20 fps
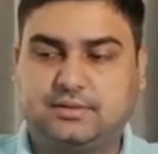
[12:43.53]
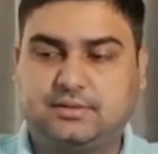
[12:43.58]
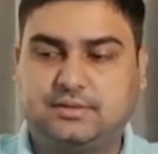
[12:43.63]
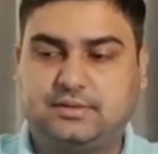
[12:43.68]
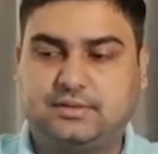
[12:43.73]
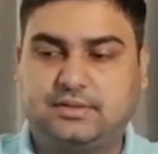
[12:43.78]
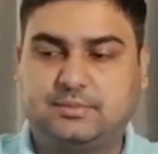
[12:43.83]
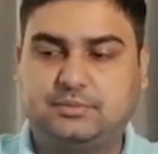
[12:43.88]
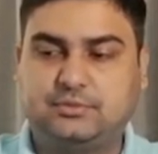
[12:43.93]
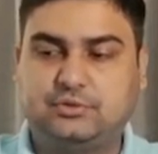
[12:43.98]

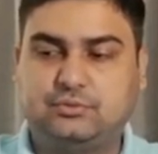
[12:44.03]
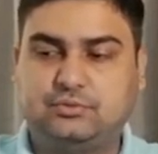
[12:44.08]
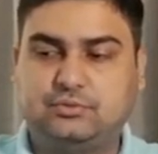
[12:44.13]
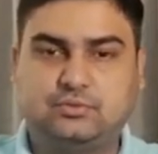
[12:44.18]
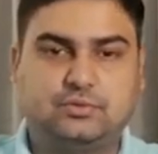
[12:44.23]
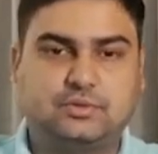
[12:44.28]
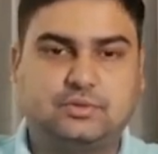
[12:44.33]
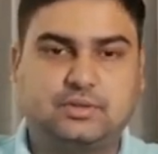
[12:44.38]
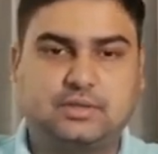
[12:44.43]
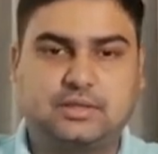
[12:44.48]
W
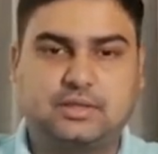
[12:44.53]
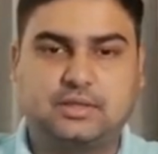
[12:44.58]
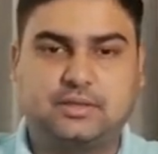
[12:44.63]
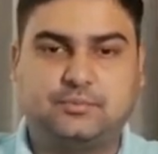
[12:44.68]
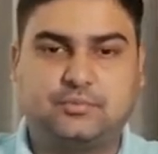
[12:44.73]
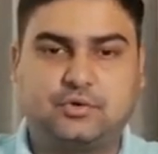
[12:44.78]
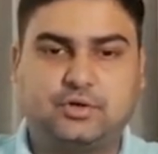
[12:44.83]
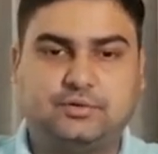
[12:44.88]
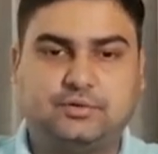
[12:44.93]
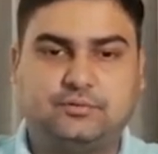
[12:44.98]

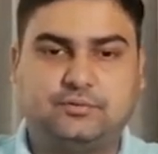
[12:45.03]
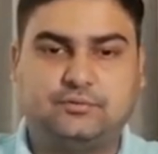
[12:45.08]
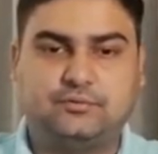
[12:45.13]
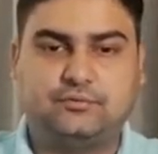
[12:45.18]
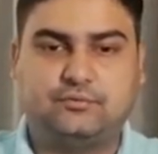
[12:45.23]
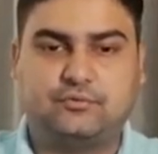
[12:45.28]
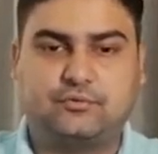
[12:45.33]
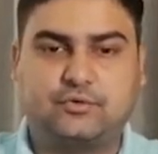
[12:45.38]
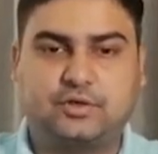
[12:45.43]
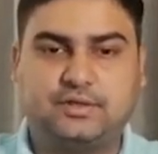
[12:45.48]
upon
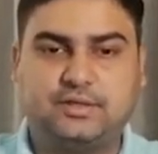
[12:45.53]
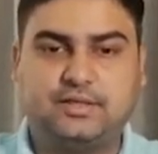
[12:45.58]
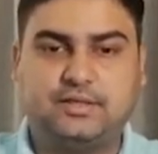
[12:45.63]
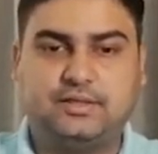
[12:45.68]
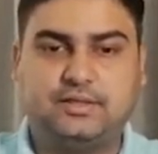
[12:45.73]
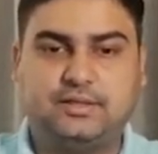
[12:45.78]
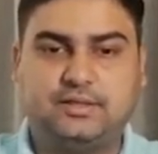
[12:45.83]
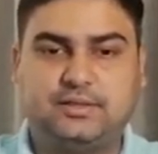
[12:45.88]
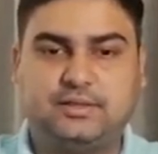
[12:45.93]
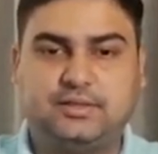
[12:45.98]

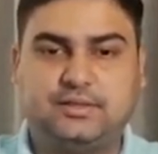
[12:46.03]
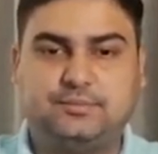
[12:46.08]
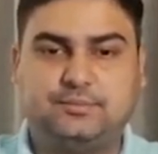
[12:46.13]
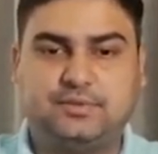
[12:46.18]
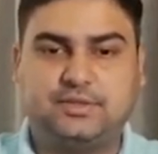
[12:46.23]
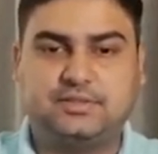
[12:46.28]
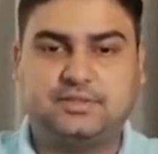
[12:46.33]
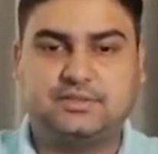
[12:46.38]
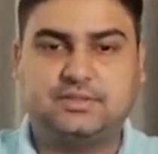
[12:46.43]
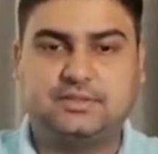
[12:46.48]
40
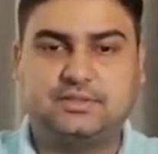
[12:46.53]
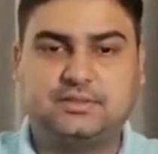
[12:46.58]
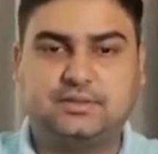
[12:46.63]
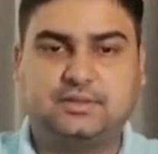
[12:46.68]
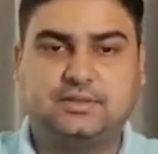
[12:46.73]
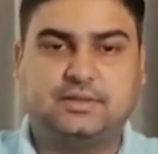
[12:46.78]
TPC.